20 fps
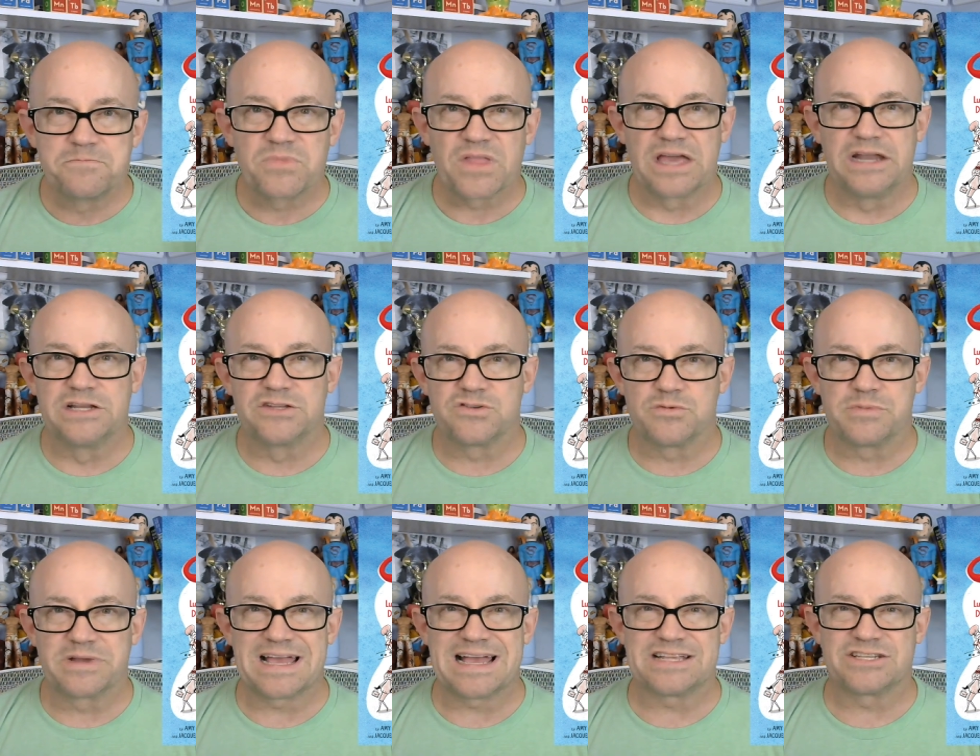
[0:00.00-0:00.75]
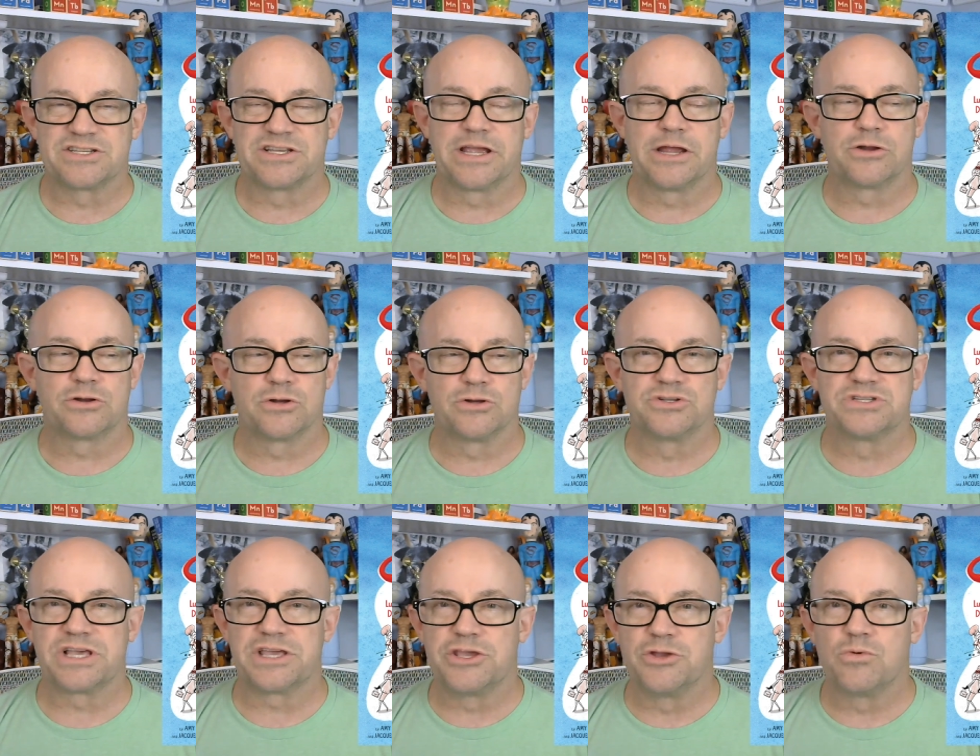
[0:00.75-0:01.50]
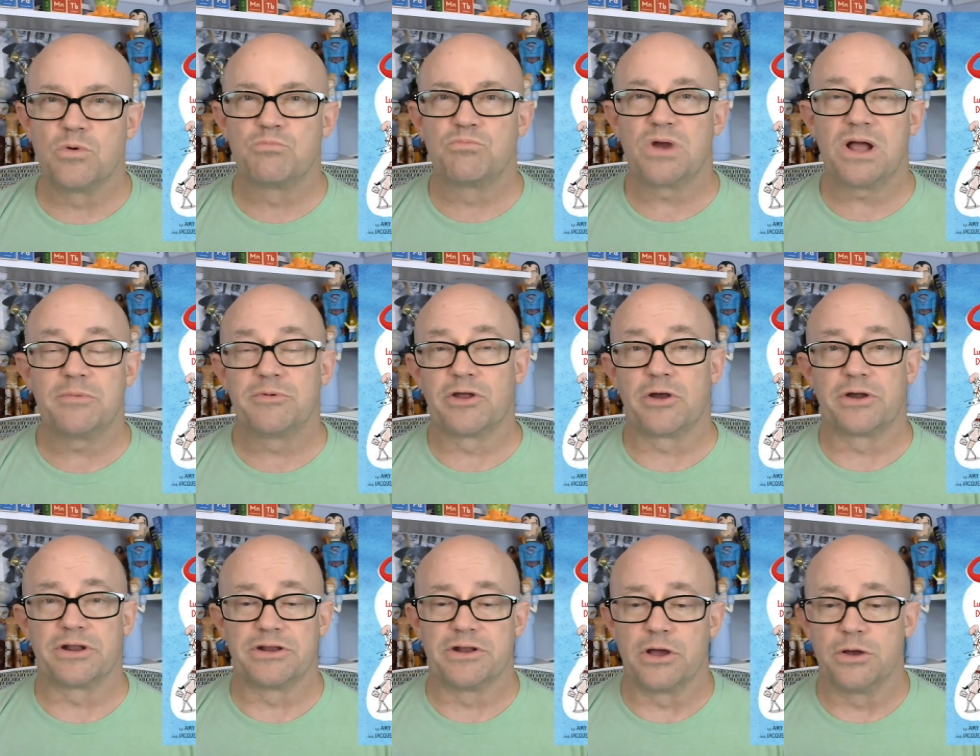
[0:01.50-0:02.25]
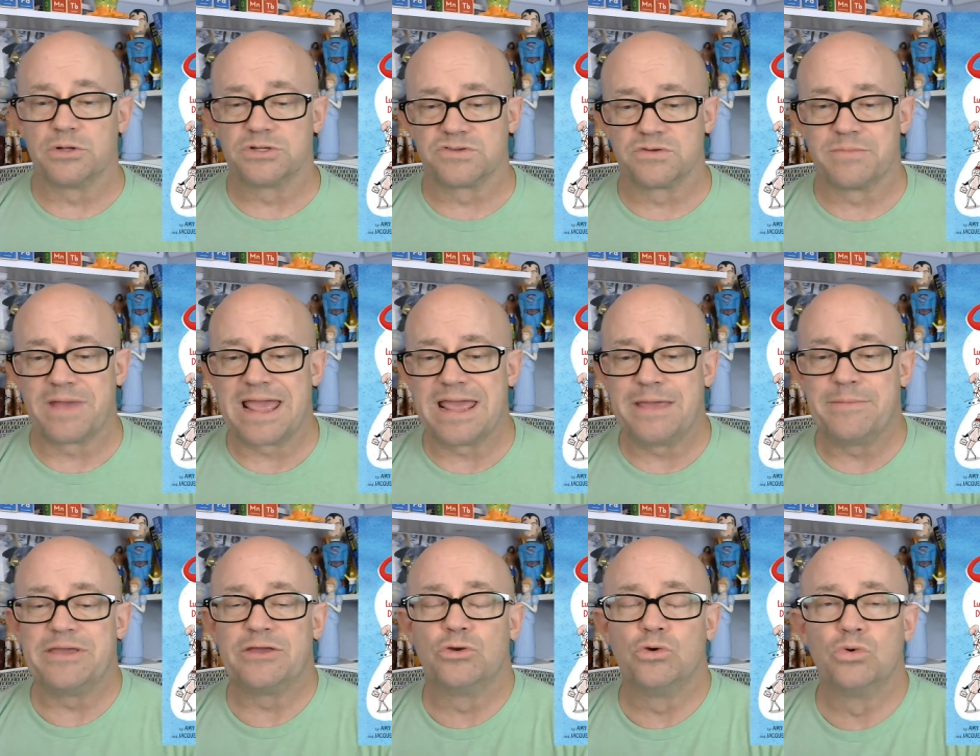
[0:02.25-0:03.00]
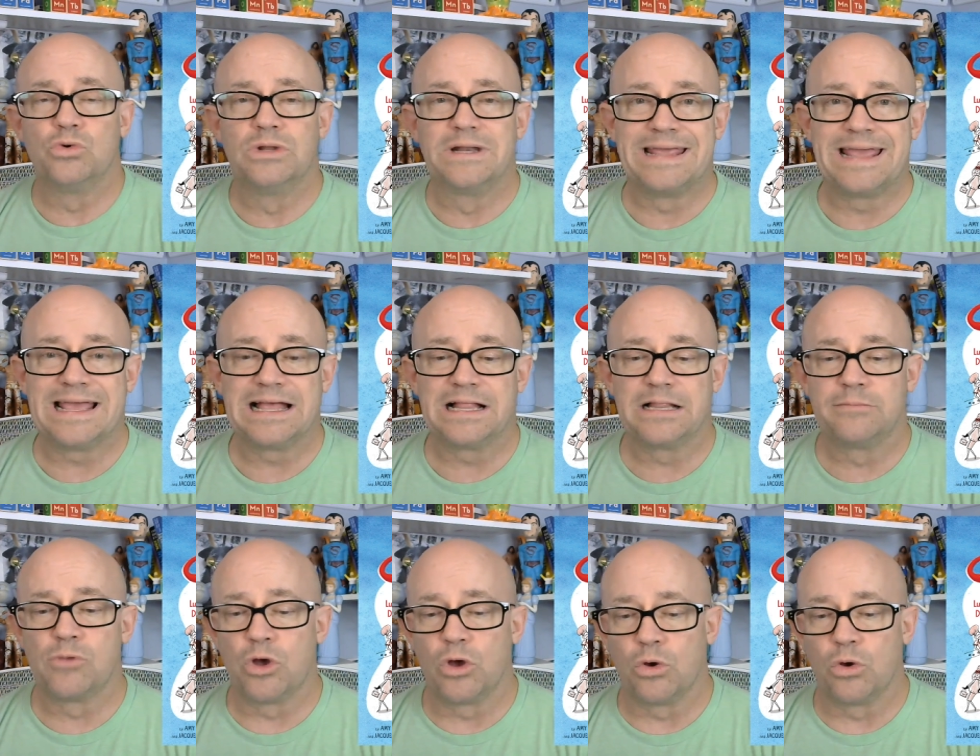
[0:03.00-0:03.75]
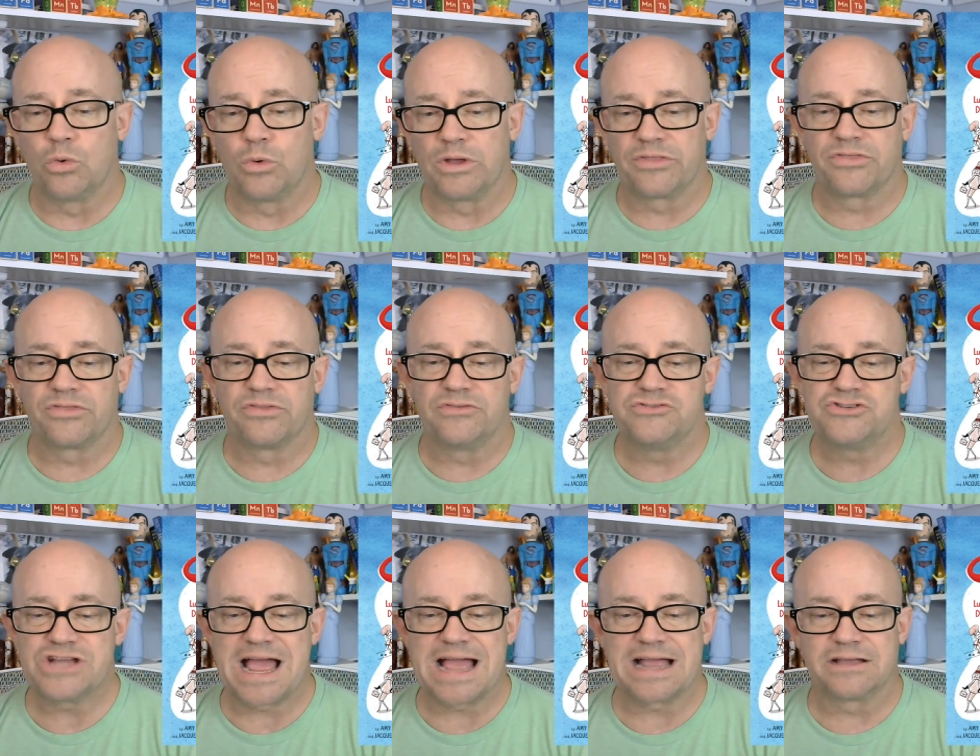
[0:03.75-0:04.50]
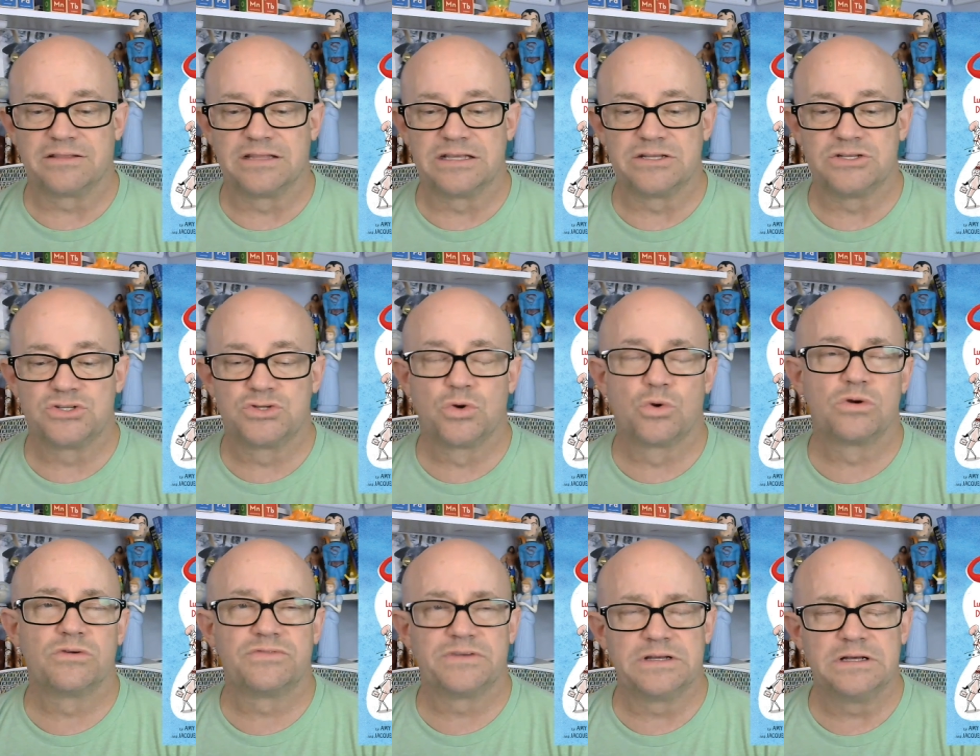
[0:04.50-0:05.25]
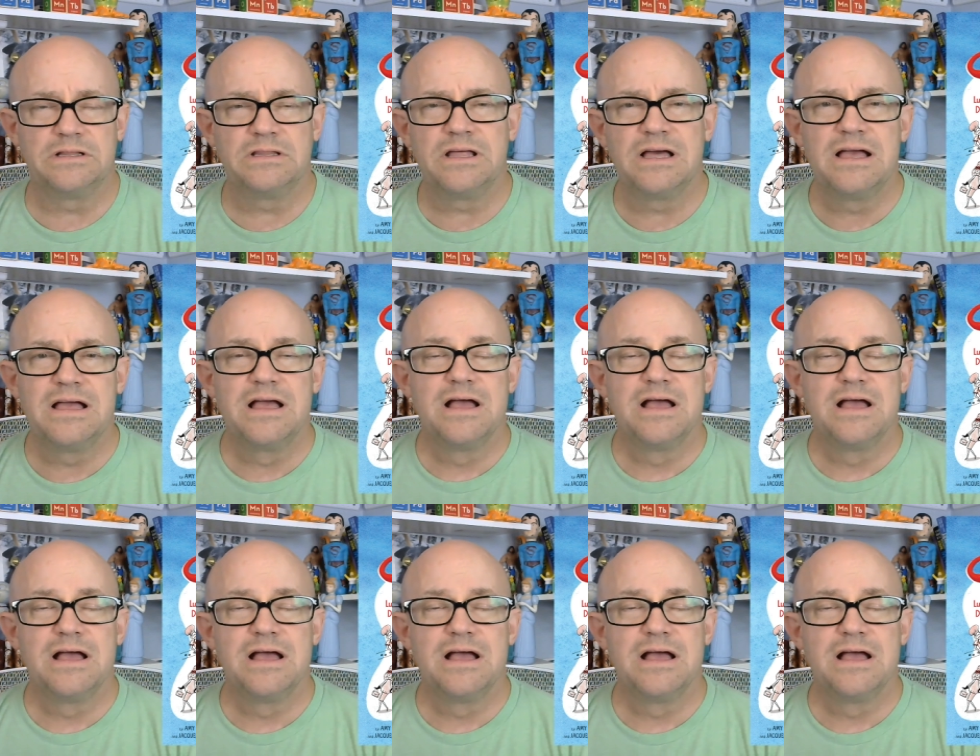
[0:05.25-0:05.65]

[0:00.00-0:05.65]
And it's from a cast of characters that you probably already know. It's from Amy Guglielmo with Jacqueline Tourville.